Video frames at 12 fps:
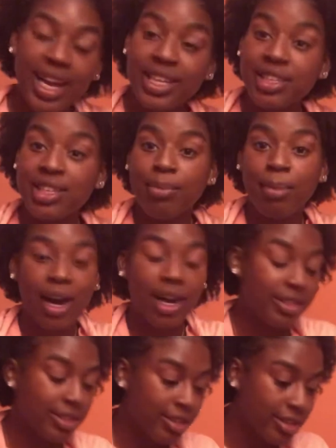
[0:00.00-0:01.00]
get into the
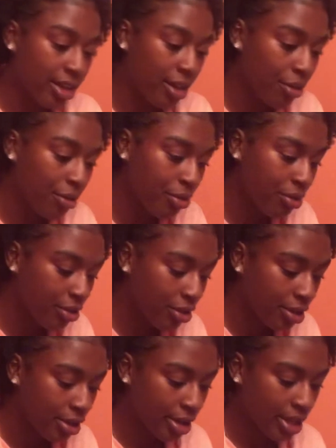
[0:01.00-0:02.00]
box itself.
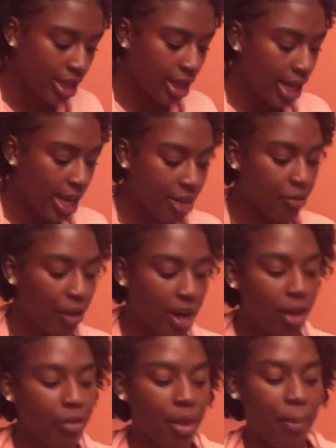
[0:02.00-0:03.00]
And
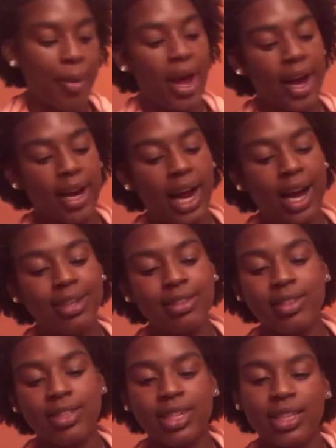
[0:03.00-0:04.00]
right off the back, I
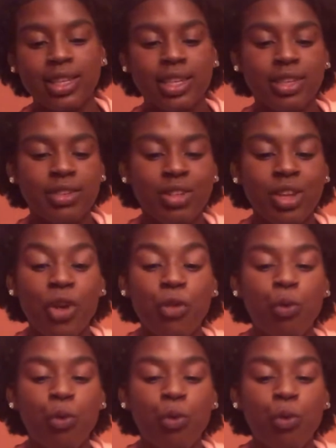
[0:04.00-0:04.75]
see this